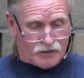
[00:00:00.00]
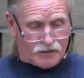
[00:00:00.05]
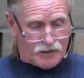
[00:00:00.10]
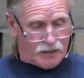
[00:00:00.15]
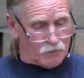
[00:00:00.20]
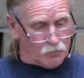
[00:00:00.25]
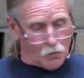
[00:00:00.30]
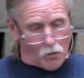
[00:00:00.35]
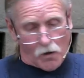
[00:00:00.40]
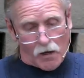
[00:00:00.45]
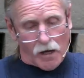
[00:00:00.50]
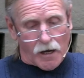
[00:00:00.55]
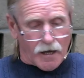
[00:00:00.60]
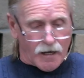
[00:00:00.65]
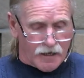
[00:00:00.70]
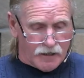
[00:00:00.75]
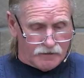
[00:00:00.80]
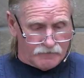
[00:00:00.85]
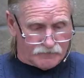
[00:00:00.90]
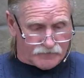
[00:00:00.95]
and
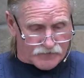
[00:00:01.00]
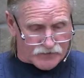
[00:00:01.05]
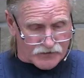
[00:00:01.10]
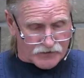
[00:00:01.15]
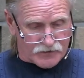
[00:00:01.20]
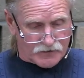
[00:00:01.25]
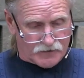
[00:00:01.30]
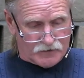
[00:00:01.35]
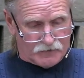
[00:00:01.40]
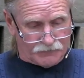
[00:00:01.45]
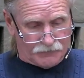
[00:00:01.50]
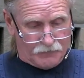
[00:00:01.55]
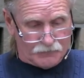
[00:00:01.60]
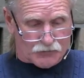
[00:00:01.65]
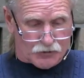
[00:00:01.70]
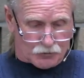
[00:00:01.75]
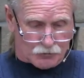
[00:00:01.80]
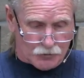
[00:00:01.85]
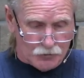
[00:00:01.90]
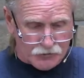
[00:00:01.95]
wives from
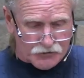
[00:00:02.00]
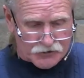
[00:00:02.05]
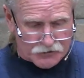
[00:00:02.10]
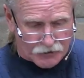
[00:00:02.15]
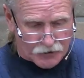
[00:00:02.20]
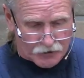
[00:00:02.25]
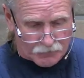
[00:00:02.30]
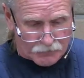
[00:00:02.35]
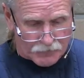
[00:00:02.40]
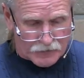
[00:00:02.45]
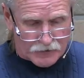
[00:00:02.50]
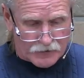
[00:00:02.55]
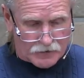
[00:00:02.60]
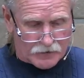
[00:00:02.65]
Jerusalem.